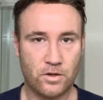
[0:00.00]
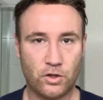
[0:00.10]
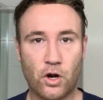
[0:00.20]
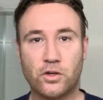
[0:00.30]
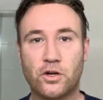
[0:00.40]

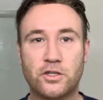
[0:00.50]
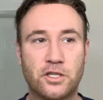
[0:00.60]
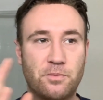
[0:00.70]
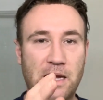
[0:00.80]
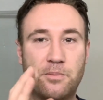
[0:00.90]
Go to
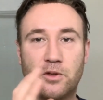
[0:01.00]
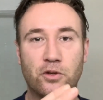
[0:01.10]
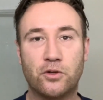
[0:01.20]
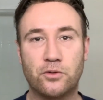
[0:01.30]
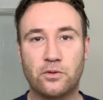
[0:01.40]
the people
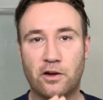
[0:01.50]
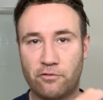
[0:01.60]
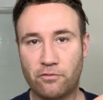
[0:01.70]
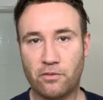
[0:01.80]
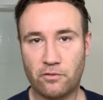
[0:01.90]
who
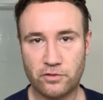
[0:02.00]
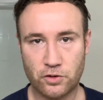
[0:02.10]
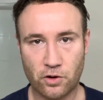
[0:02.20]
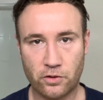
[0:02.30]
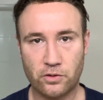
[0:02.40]
have
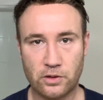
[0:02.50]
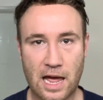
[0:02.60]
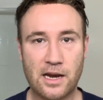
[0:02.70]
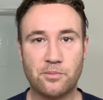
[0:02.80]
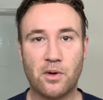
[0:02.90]
stood on
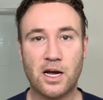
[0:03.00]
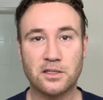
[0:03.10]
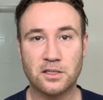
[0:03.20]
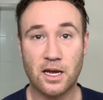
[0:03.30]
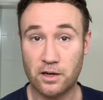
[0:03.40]

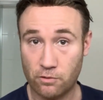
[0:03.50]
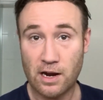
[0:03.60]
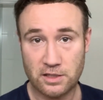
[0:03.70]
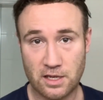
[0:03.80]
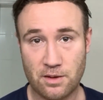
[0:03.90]
landmines and
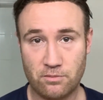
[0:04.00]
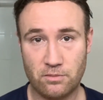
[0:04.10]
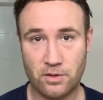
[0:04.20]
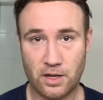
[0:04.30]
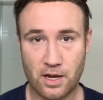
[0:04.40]
harass them,
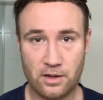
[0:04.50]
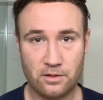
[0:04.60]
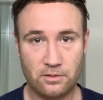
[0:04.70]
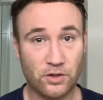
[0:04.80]
okay?